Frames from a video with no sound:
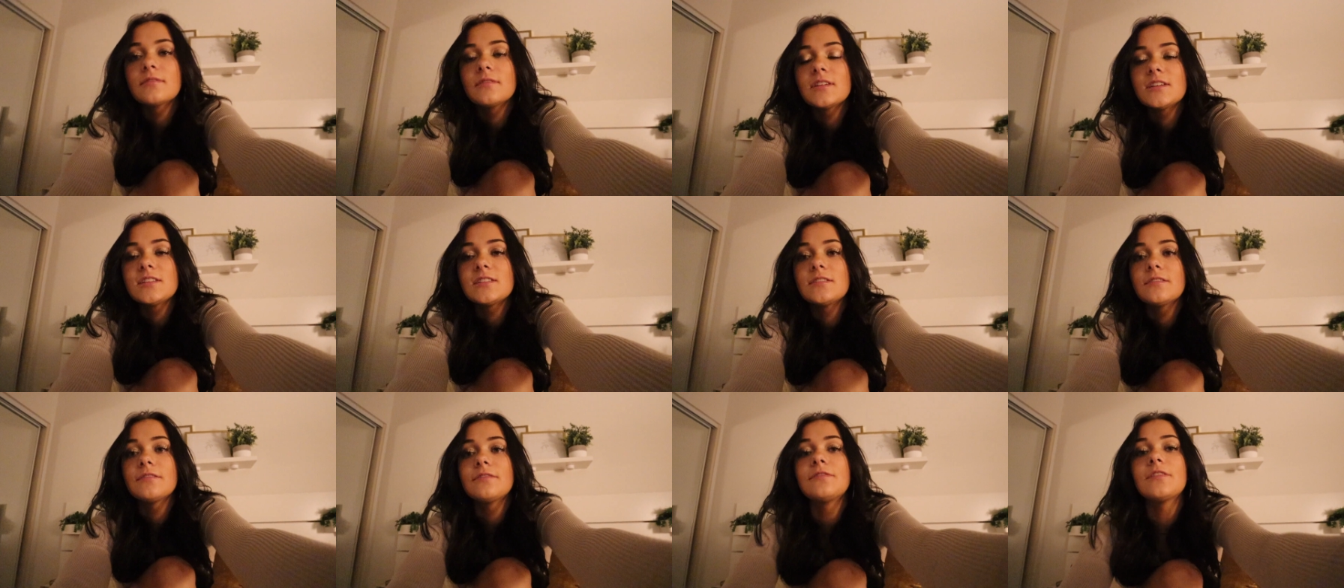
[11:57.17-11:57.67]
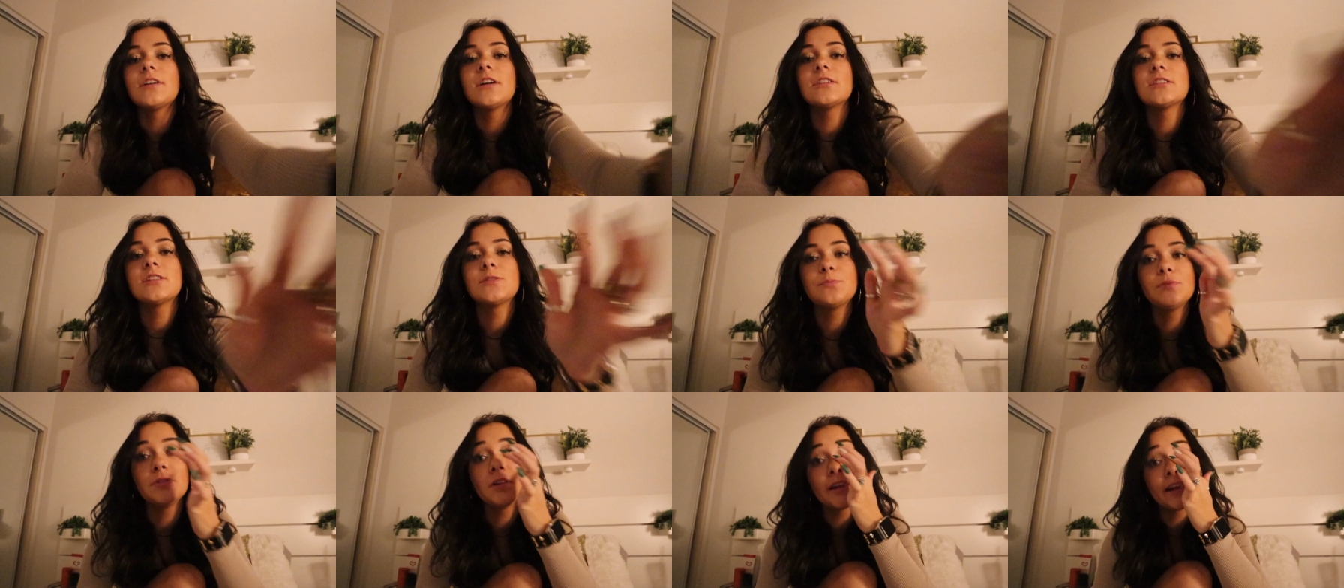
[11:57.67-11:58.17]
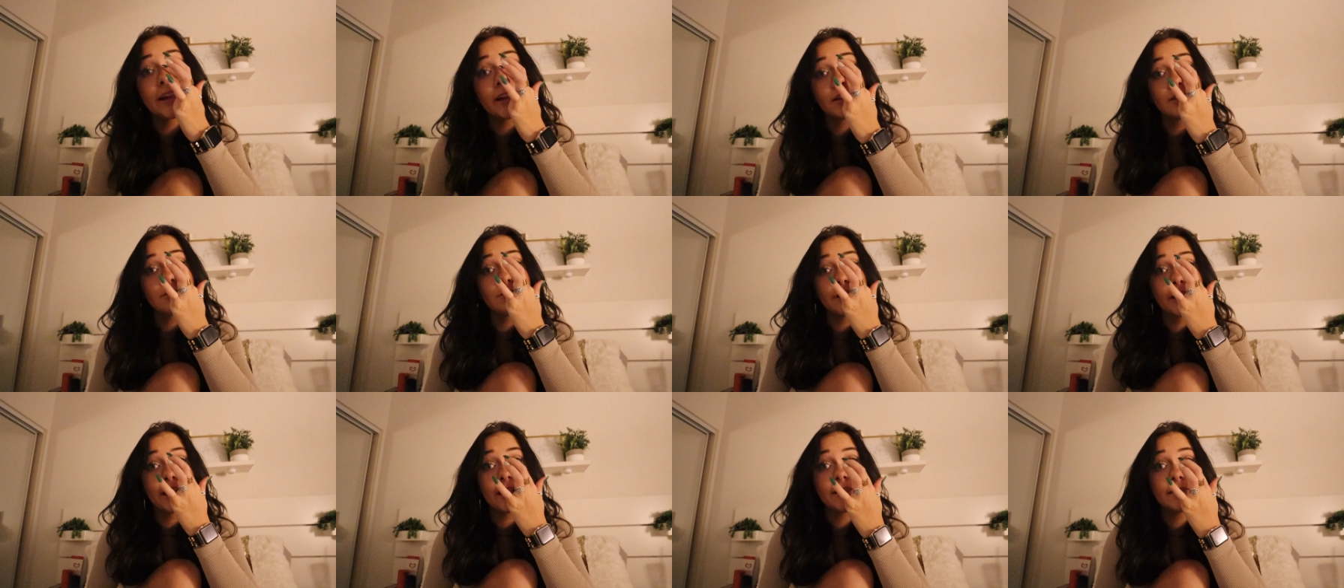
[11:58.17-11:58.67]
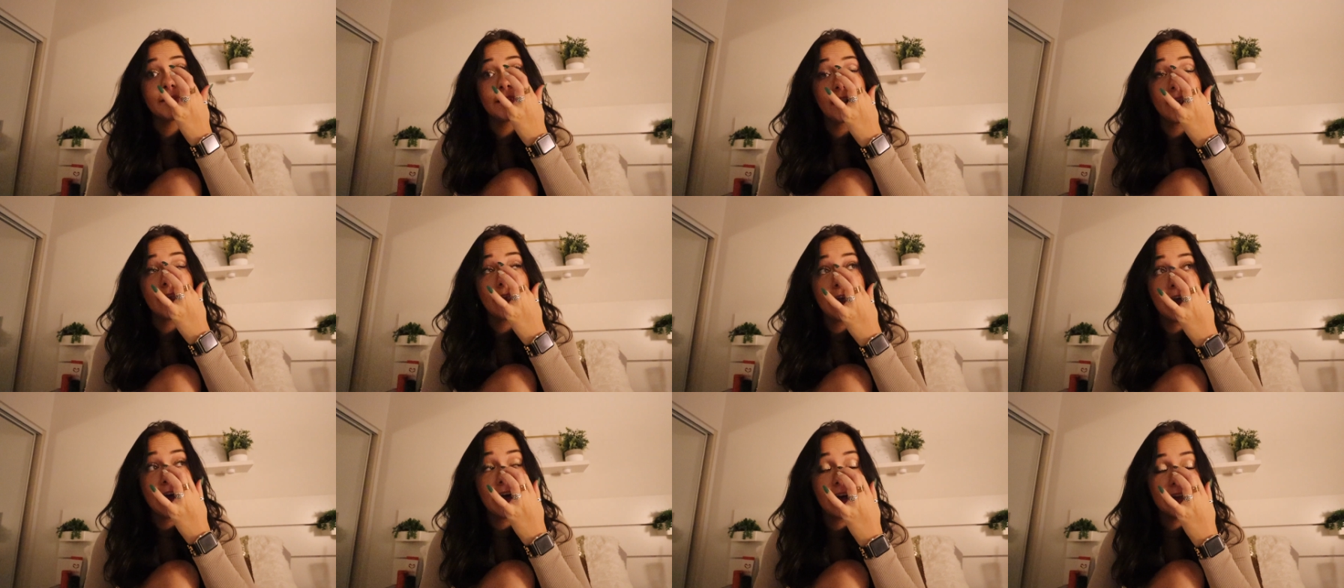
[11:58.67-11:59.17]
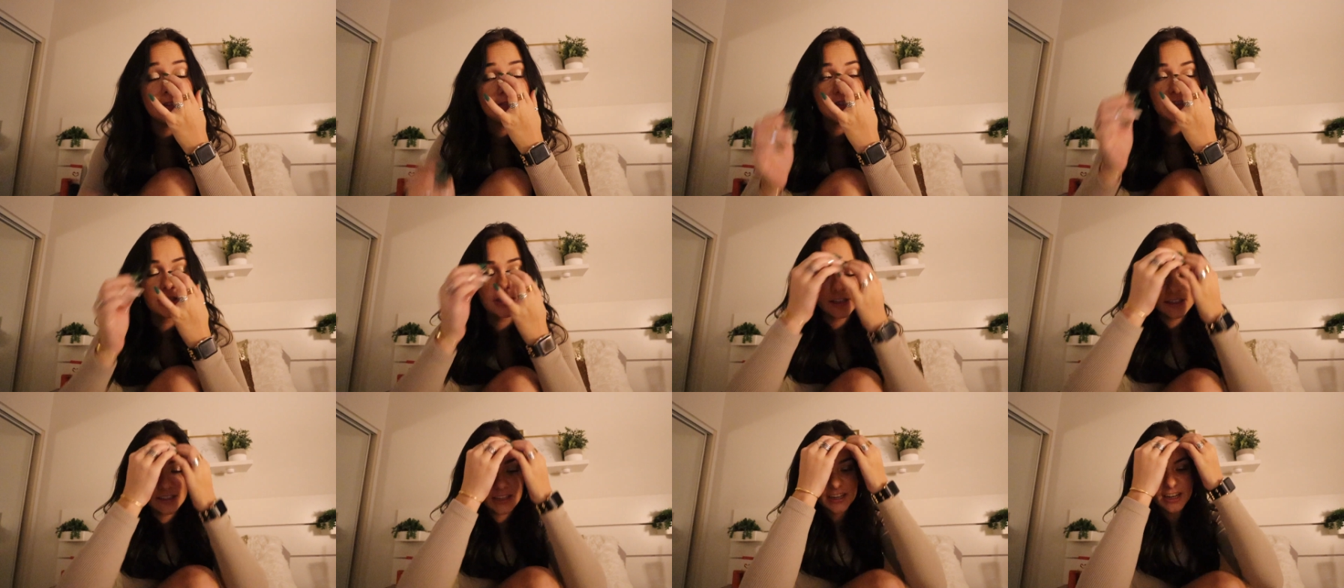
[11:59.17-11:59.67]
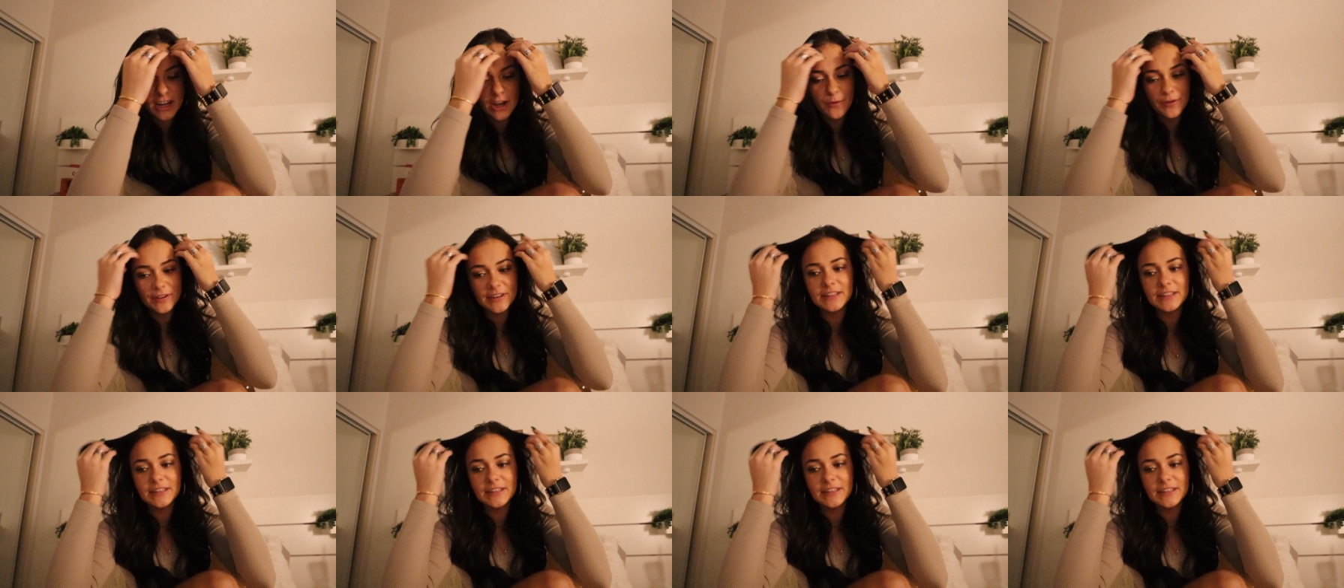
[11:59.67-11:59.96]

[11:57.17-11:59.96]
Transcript: this is the first planned rant that I have just because I know I